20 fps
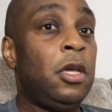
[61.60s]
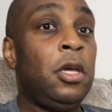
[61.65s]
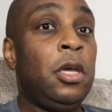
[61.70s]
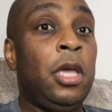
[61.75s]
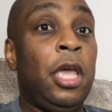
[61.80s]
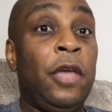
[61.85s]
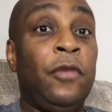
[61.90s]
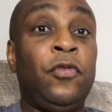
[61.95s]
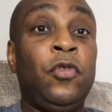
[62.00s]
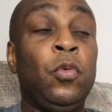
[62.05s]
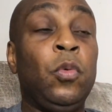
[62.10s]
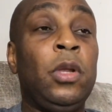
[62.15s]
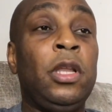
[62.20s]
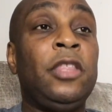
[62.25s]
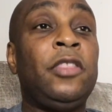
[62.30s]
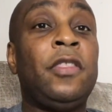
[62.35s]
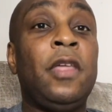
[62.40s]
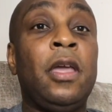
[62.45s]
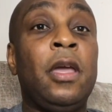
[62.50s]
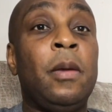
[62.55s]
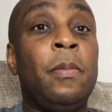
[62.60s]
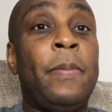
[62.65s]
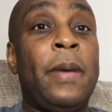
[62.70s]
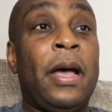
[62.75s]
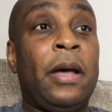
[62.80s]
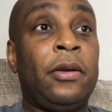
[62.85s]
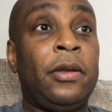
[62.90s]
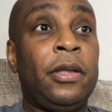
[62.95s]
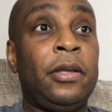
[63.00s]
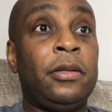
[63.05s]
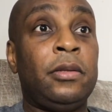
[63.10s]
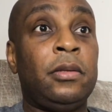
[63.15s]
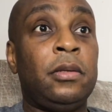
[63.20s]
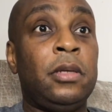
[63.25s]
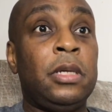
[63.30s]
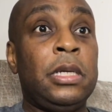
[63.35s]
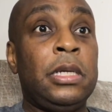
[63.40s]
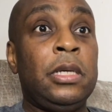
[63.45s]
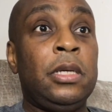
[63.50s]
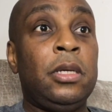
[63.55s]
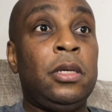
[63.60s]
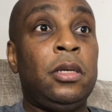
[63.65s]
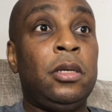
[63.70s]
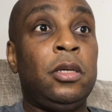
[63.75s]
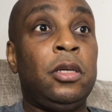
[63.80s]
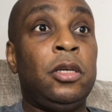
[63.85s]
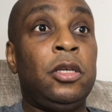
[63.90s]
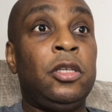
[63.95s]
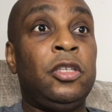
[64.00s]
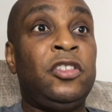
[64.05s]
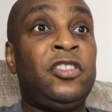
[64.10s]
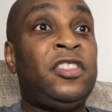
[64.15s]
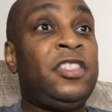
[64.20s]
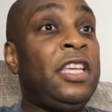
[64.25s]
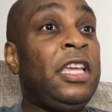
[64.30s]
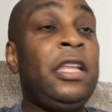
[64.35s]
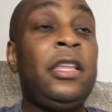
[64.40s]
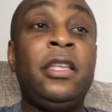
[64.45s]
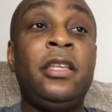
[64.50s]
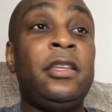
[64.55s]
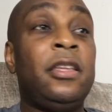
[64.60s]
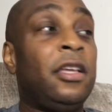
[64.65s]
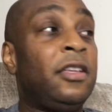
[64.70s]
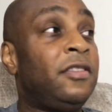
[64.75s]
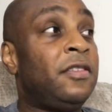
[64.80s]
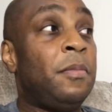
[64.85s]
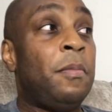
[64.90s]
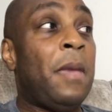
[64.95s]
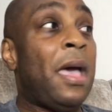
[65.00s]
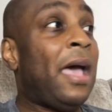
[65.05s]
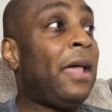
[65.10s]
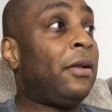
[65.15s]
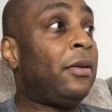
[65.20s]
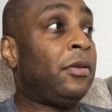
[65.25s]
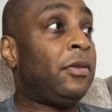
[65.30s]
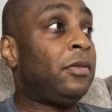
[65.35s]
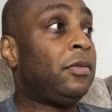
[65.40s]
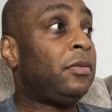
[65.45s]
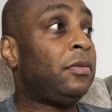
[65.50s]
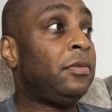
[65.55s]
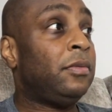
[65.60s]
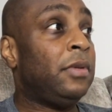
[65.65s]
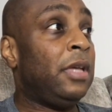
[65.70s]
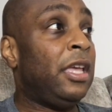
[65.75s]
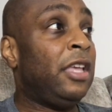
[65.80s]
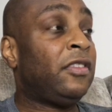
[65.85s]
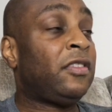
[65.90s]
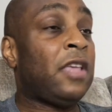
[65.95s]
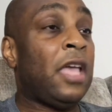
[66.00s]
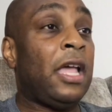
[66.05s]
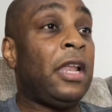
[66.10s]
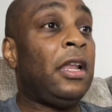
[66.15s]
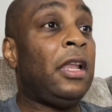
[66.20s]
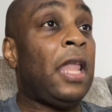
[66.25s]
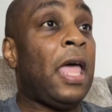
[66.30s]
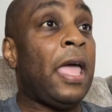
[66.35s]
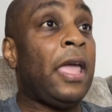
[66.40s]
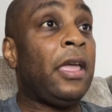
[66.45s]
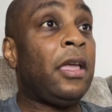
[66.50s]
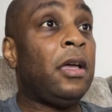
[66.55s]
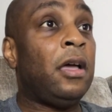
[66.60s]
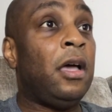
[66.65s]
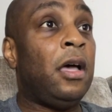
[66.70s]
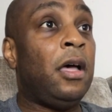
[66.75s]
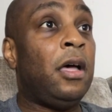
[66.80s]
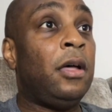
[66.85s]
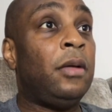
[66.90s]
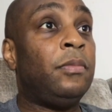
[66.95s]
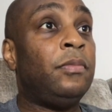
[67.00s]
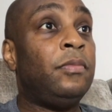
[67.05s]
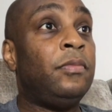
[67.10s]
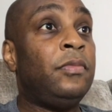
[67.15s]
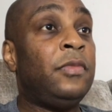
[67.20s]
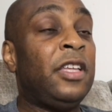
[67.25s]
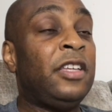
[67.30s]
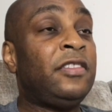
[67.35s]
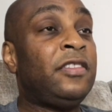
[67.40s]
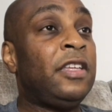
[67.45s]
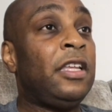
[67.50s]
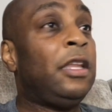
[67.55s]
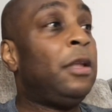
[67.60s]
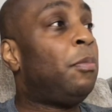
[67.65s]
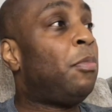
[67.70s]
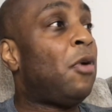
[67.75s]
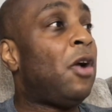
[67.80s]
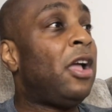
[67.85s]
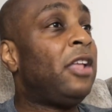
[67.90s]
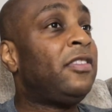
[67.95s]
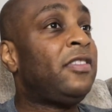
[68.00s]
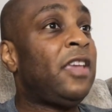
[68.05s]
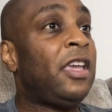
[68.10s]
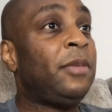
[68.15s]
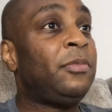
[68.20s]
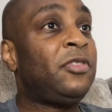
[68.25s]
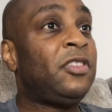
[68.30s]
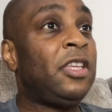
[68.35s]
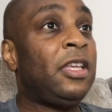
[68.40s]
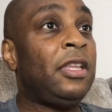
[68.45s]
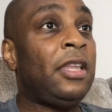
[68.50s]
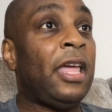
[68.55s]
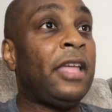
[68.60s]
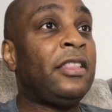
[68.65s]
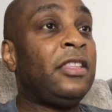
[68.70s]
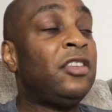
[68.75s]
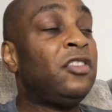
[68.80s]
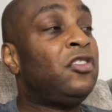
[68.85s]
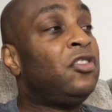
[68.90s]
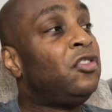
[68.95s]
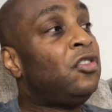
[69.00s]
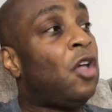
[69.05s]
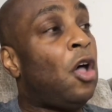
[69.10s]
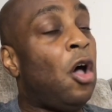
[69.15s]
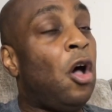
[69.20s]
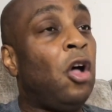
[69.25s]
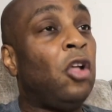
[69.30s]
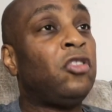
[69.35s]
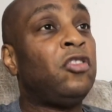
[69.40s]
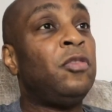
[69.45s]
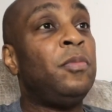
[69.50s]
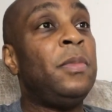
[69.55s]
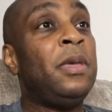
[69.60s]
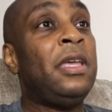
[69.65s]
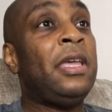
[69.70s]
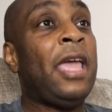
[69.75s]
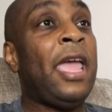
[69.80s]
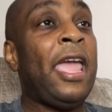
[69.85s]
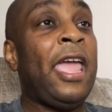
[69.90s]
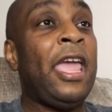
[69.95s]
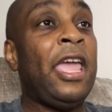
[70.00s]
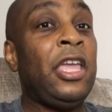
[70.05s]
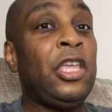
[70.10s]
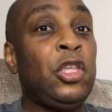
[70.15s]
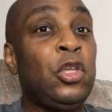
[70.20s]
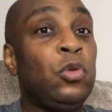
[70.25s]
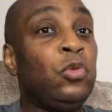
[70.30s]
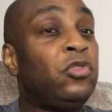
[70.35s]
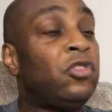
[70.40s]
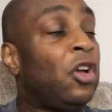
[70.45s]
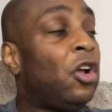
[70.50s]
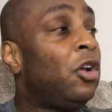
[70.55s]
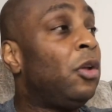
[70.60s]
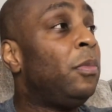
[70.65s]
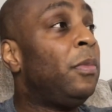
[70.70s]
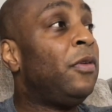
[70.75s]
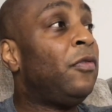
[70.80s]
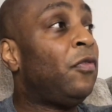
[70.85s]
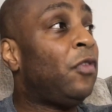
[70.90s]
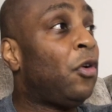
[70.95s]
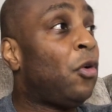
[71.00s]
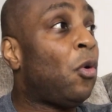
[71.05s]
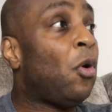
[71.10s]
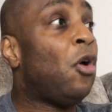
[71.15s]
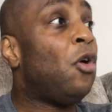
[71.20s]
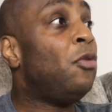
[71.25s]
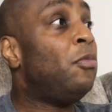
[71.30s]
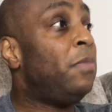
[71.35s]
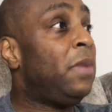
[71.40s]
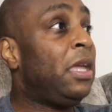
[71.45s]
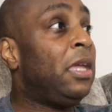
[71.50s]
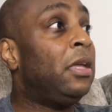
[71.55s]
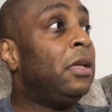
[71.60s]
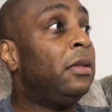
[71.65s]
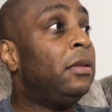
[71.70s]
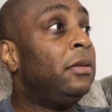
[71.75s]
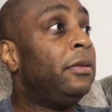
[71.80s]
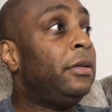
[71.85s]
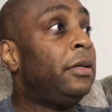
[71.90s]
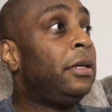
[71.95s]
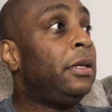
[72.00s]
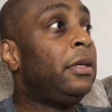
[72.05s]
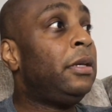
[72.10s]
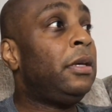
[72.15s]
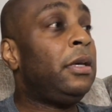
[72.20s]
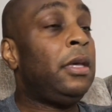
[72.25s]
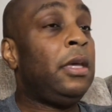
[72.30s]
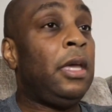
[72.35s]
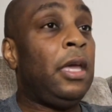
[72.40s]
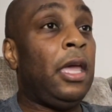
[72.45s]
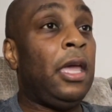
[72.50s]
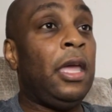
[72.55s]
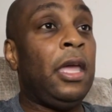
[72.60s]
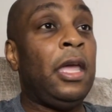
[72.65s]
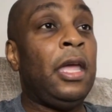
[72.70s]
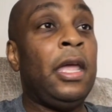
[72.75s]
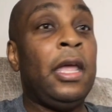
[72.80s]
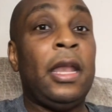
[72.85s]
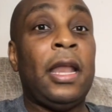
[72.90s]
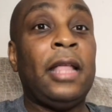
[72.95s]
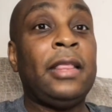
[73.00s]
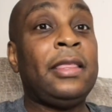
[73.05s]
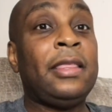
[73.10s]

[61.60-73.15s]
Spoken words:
if you really think about it, seeding doesn't matter. It's kind of like they said. LeBron James said, like, this is the ultimate AAU tournament for grown men, and I